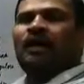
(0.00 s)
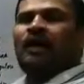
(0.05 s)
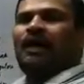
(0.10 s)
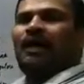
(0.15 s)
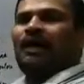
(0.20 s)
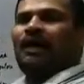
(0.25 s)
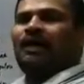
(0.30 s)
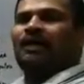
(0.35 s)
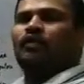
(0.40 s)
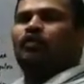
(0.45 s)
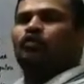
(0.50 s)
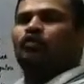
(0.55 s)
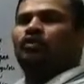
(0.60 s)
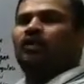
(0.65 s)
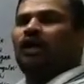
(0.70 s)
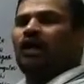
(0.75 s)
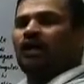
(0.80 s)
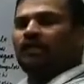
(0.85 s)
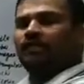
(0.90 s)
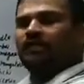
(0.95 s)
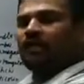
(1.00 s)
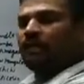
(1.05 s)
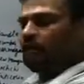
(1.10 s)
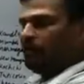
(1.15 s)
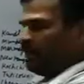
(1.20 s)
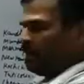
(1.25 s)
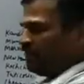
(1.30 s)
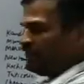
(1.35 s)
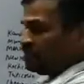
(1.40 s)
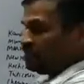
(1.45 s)
and to the other
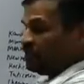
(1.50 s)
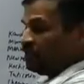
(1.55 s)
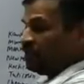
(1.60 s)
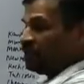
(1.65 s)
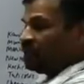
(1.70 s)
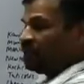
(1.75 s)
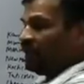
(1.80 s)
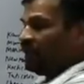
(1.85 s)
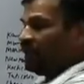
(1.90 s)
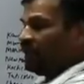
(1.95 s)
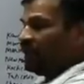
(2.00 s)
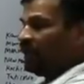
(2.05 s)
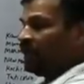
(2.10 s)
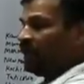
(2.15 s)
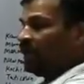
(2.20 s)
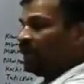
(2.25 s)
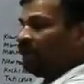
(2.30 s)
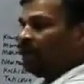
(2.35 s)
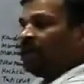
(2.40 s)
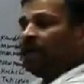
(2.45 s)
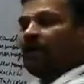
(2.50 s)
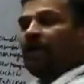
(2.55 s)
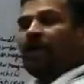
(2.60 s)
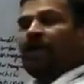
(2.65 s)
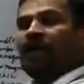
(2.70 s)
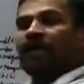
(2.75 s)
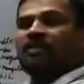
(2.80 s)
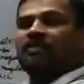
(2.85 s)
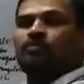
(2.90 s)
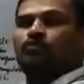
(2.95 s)
parts, these are
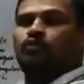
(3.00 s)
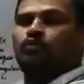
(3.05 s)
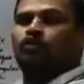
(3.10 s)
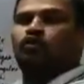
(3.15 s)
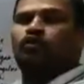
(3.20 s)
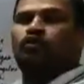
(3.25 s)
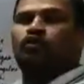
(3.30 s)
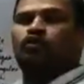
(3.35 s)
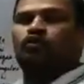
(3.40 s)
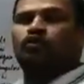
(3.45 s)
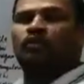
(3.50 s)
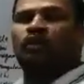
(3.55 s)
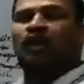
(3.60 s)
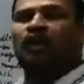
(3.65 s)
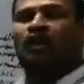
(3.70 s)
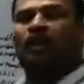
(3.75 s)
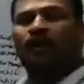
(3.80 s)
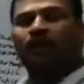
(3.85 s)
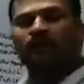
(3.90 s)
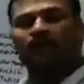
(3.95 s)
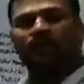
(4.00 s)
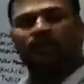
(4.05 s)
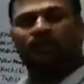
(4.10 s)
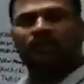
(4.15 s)
export to the other